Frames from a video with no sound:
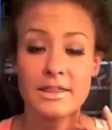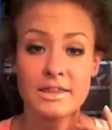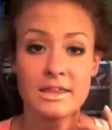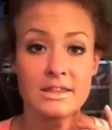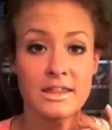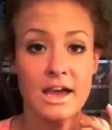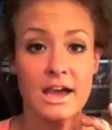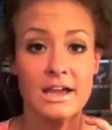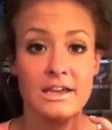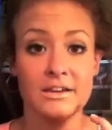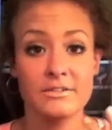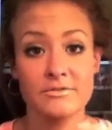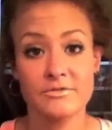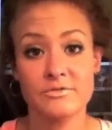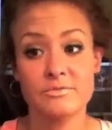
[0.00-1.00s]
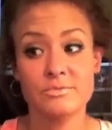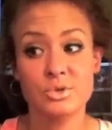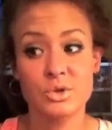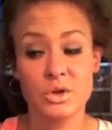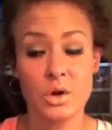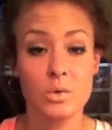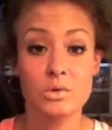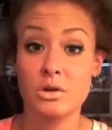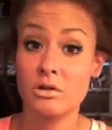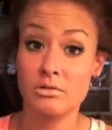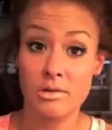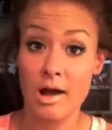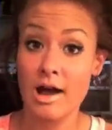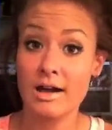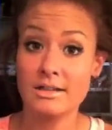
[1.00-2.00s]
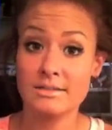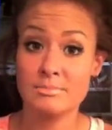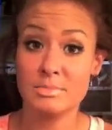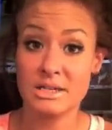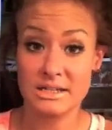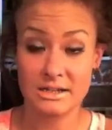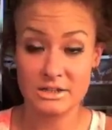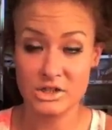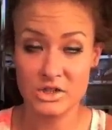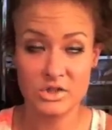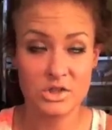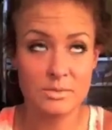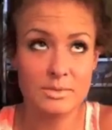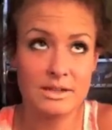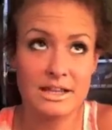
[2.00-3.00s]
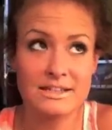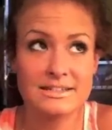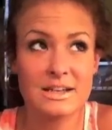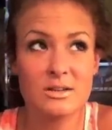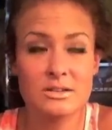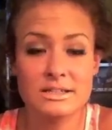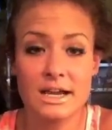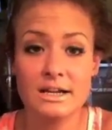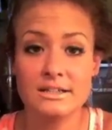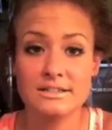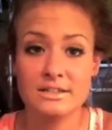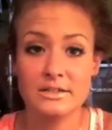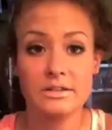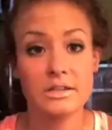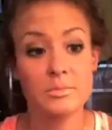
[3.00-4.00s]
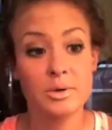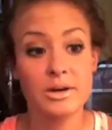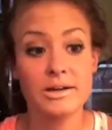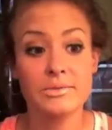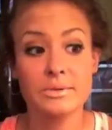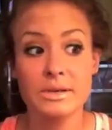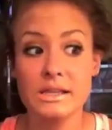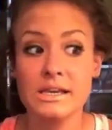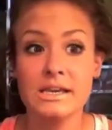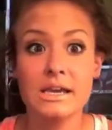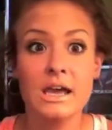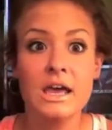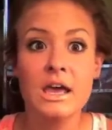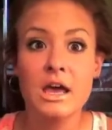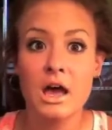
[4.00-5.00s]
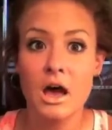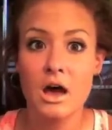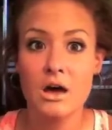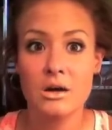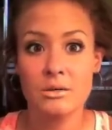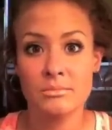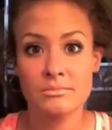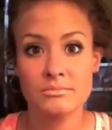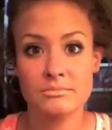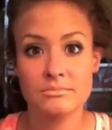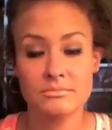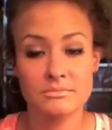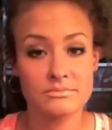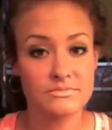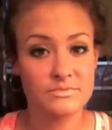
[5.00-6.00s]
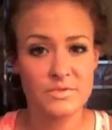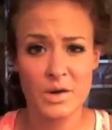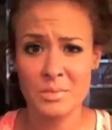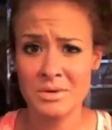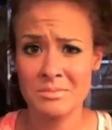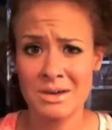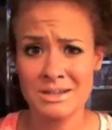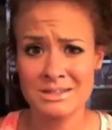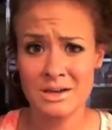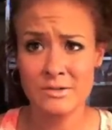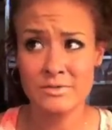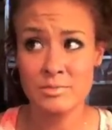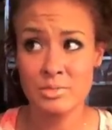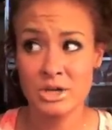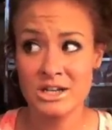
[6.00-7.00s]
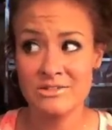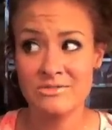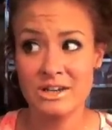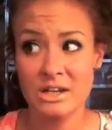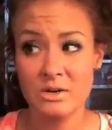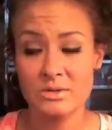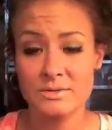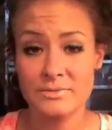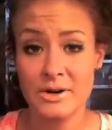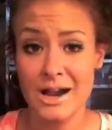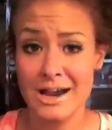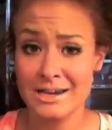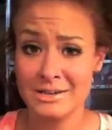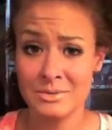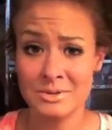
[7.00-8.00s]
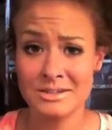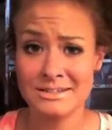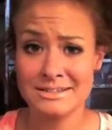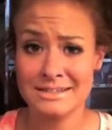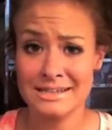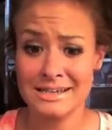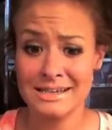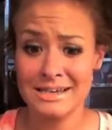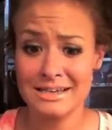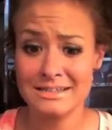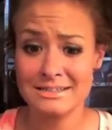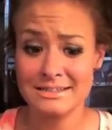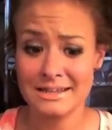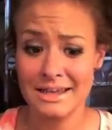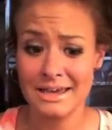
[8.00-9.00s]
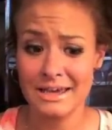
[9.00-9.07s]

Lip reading: think that I have grown a lot being on YouTube, and that sounds kind of silly, but really filming myself and putting videos for anyone to see is